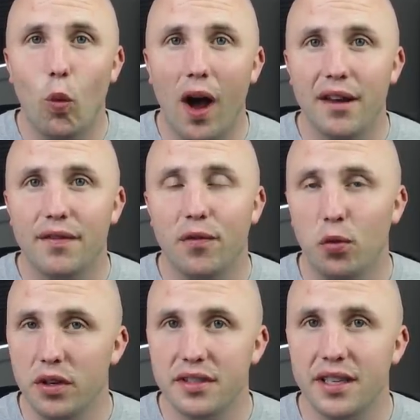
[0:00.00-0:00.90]
why
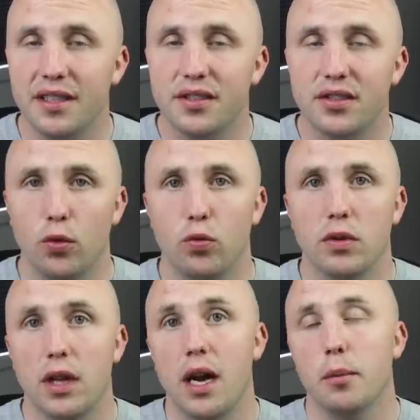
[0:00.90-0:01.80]
Fortis is so
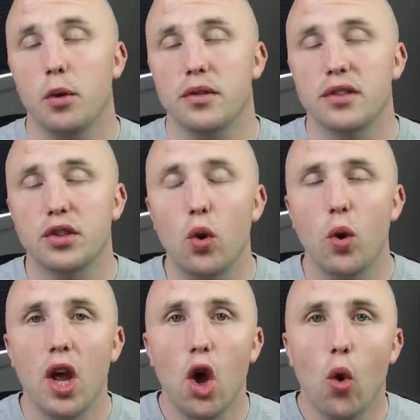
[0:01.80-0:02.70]
reliable. So